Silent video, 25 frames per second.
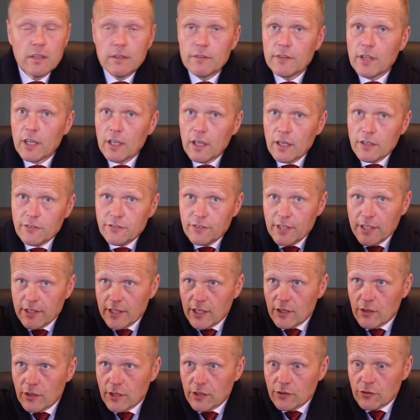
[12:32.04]
the last thing
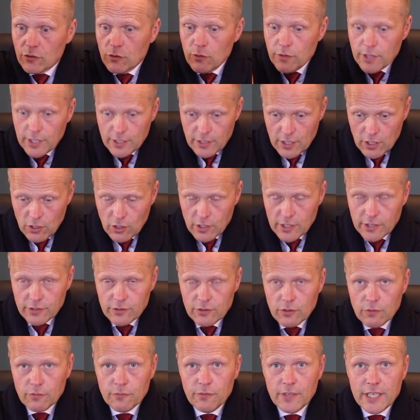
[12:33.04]
they're going to do, they're going to look
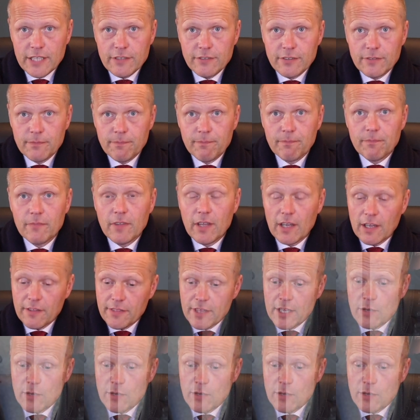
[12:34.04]
at your feet, and